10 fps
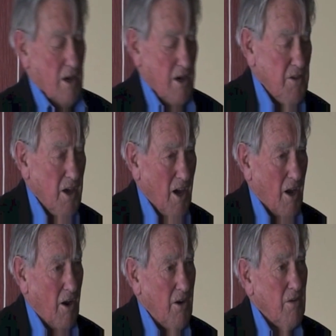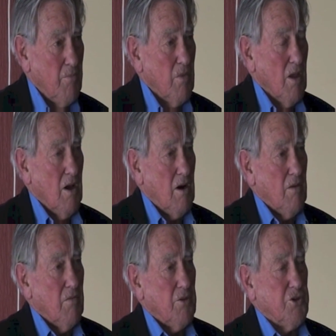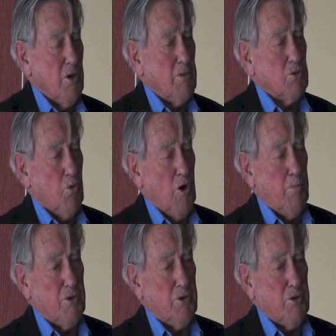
In the end, the Germans were